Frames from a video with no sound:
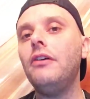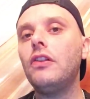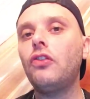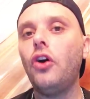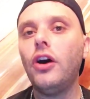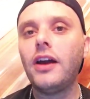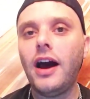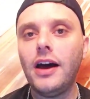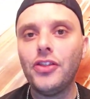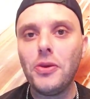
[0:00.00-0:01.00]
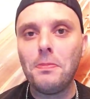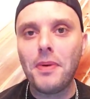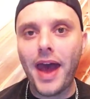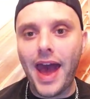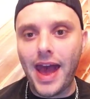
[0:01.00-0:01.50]
let's talk on the
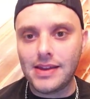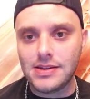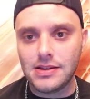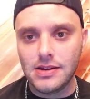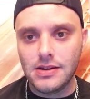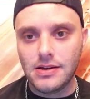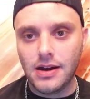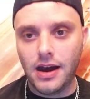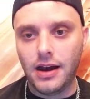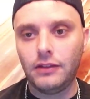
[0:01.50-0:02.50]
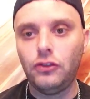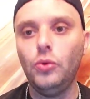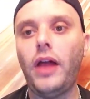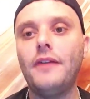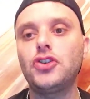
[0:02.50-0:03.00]
bad. Uh, two
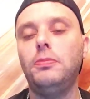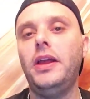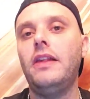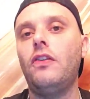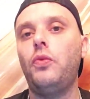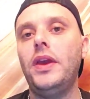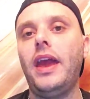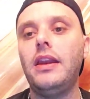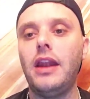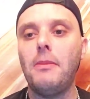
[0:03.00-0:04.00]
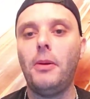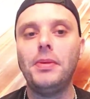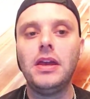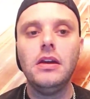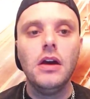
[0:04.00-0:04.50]
live show plays this weekend in
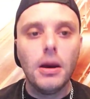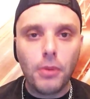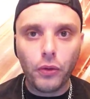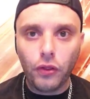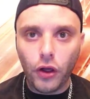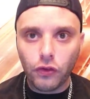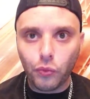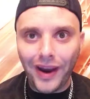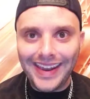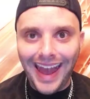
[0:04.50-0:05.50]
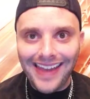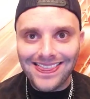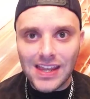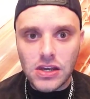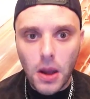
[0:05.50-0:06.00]
MLB, both lost right at
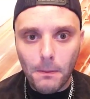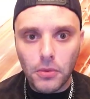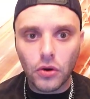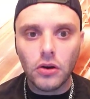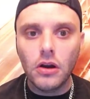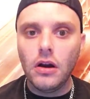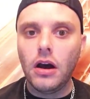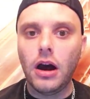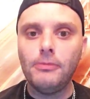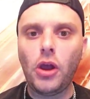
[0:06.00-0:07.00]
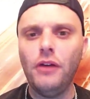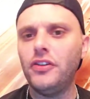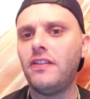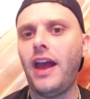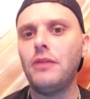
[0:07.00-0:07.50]
the number. Um, I often
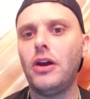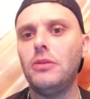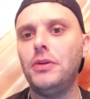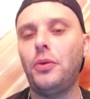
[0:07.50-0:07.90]
say I'd rather be